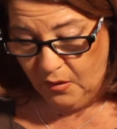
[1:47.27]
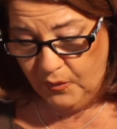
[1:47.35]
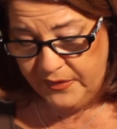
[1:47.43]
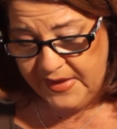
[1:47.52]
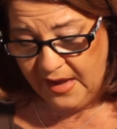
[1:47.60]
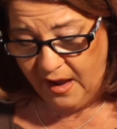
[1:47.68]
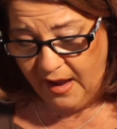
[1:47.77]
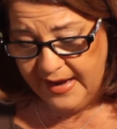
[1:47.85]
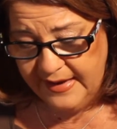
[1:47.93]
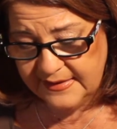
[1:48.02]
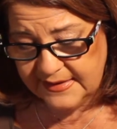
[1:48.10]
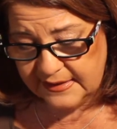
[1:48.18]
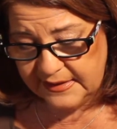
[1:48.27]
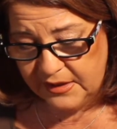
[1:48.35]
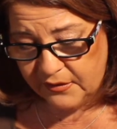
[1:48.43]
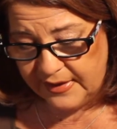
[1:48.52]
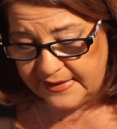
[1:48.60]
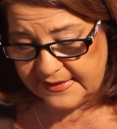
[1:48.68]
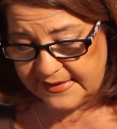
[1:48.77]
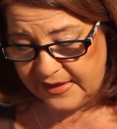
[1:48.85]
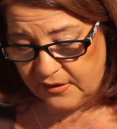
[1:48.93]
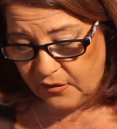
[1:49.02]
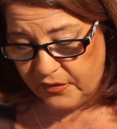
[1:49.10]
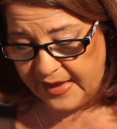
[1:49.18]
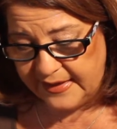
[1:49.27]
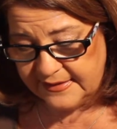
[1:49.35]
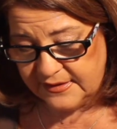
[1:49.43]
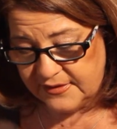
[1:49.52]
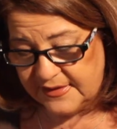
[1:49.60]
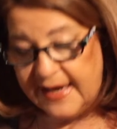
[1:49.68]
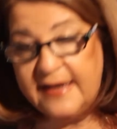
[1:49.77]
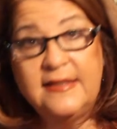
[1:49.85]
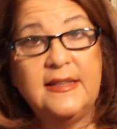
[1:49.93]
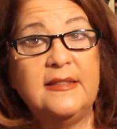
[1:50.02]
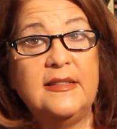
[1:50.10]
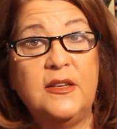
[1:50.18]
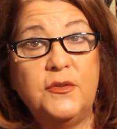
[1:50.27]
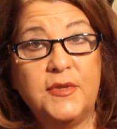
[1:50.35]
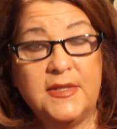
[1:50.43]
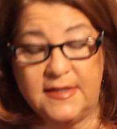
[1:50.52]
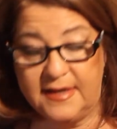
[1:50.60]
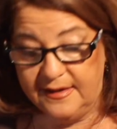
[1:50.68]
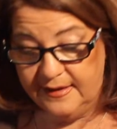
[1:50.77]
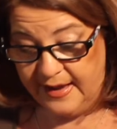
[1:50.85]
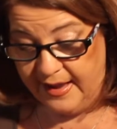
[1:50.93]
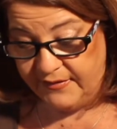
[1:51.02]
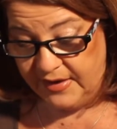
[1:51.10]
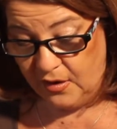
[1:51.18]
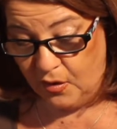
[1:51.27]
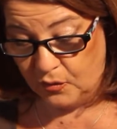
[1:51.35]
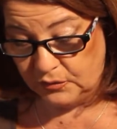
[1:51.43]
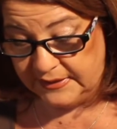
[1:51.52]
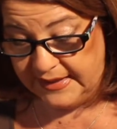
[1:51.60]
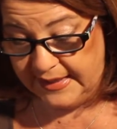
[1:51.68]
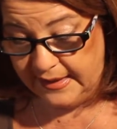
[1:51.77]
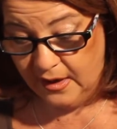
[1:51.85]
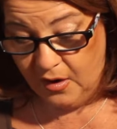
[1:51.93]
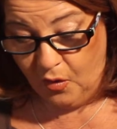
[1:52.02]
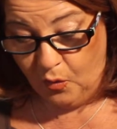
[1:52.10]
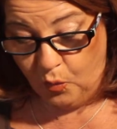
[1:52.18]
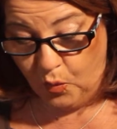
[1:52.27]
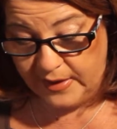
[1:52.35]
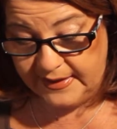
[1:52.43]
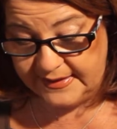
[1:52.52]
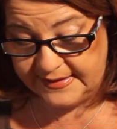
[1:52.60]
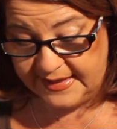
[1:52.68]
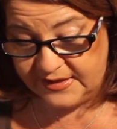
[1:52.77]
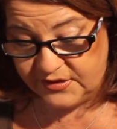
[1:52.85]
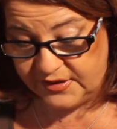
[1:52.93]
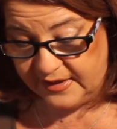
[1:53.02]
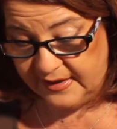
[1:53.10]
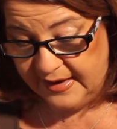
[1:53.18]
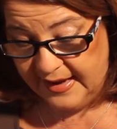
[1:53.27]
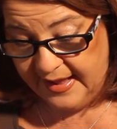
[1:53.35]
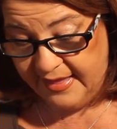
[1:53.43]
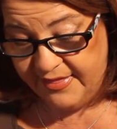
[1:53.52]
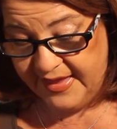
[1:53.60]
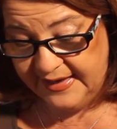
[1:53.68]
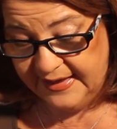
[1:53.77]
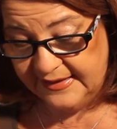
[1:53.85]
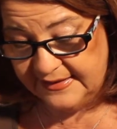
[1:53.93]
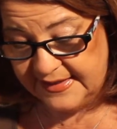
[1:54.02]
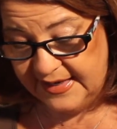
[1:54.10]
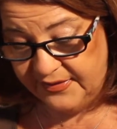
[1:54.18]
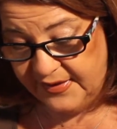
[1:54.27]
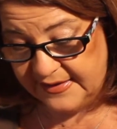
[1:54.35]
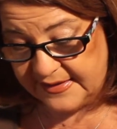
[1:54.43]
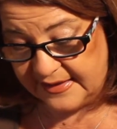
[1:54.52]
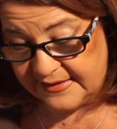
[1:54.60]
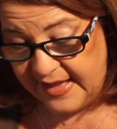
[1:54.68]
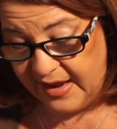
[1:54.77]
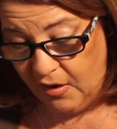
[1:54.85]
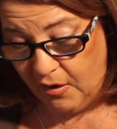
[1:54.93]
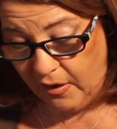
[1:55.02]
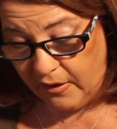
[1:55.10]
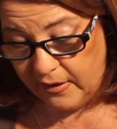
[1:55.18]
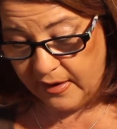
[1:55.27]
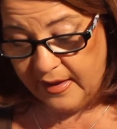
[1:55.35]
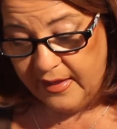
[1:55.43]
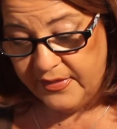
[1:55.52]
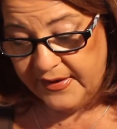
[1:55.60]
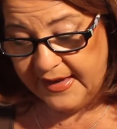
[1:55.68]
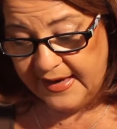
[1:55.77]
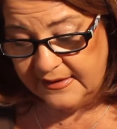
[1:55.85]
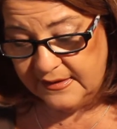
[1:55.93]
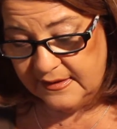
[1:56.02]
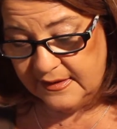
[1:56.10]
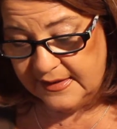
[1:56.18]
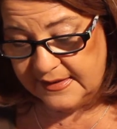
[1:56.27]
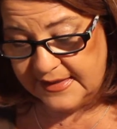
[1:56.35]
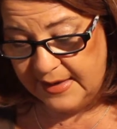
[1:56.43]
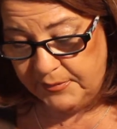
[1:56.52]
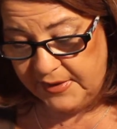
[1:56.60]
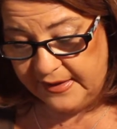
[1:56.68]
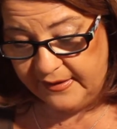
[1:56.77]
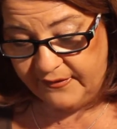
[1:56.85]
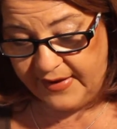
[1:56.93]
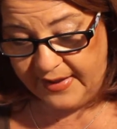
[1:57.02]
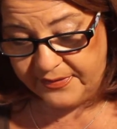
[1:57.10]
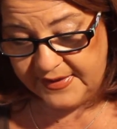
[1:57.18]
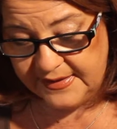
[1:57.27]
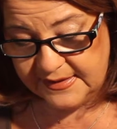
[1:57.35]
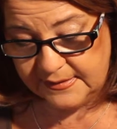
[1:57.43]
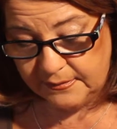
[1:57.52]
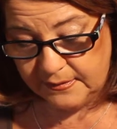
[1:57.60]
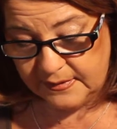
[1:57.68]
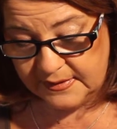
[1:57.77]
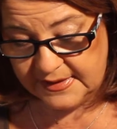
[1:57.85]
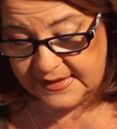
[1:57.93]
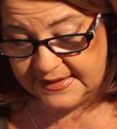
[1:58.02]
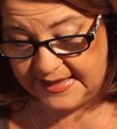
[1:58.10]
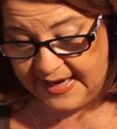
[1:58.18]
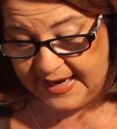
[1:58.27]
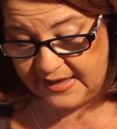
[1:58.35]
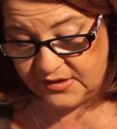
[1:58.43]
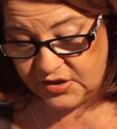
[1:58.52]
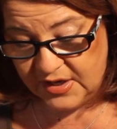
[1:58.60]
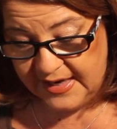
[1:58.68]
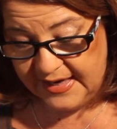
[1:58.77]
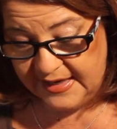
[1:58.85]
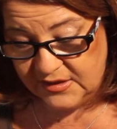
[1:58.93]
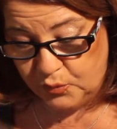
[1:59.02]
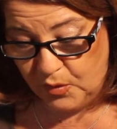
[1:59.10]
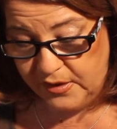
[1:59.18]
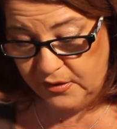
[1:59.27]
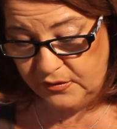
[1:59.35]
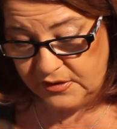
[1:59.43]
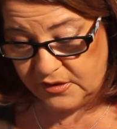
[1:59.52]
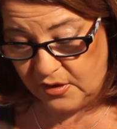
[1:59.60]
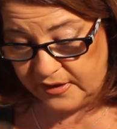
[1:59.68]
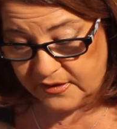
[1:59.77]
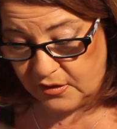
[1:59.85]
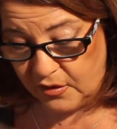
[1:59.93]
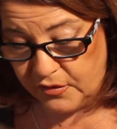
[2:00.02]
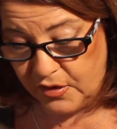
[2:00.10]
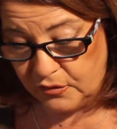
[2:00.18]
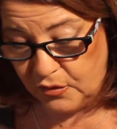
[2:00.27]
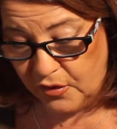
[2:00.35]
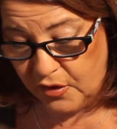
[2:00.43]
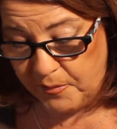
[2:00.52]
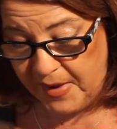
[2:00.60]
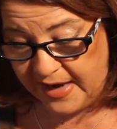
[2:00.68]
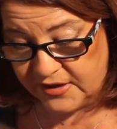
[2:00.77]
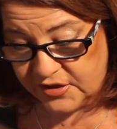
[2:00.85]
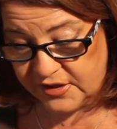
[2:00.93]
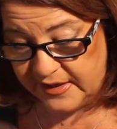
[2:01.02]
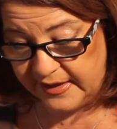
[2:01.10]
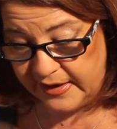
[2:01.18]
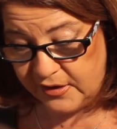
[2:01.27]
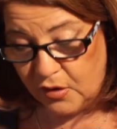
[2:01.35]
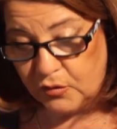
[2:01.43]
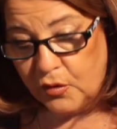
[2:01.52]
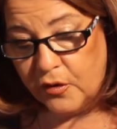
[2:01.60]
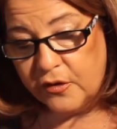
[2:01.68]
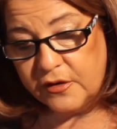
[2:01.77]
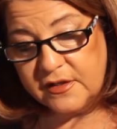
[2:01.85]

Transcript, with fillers: when the eye is clear and single, that is to say disinterested, having only one intention, then it can see things as they are. The, the contemplative at this stage is one whose thoughts are no longer passionate and no longer